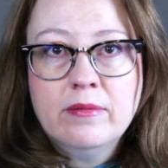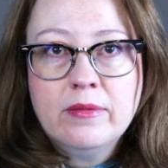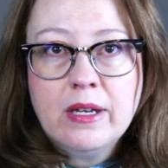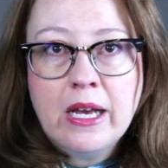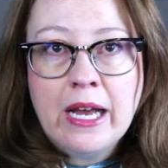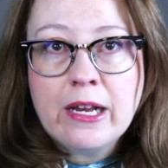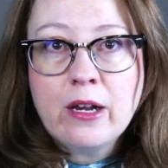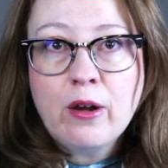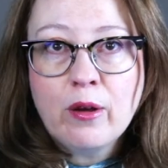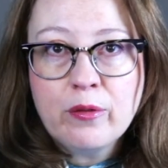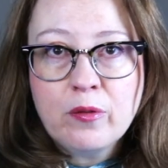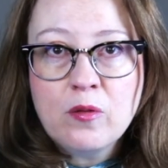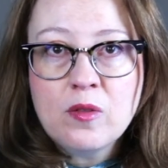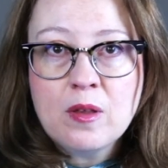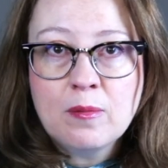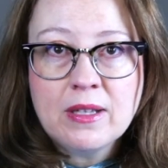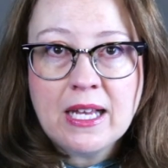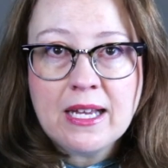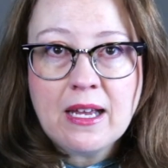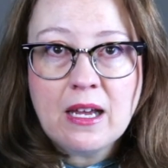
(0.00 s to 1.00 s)
I go through
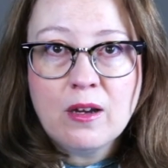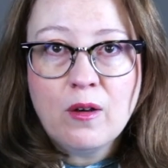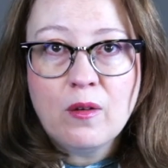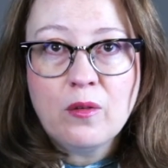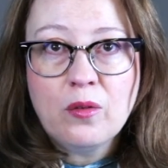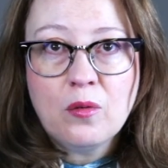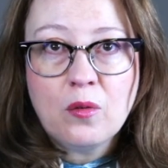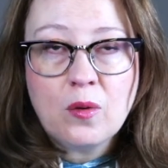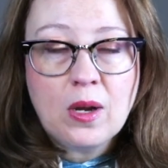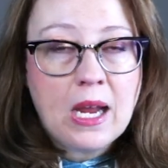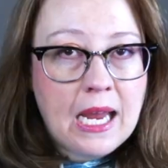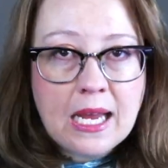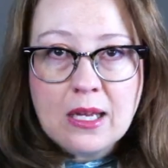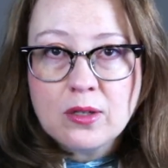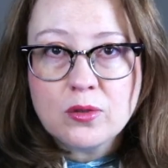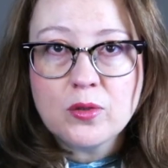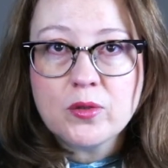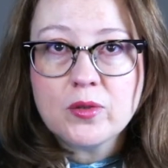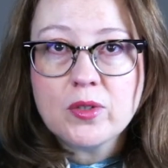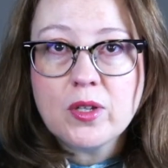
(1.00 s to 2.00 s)
them like I go through
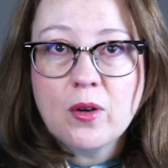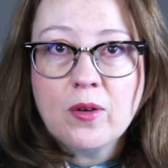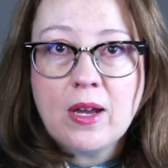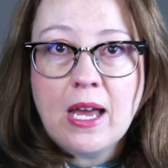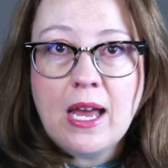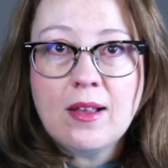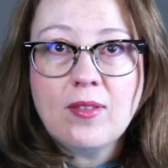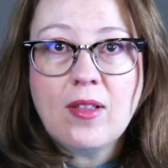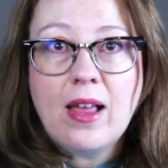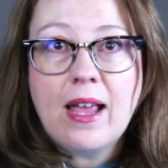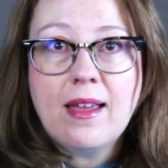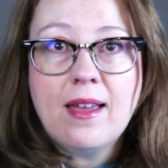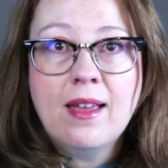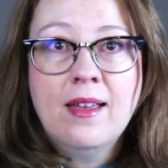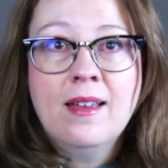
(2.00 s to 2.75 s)
candles, okay? Like,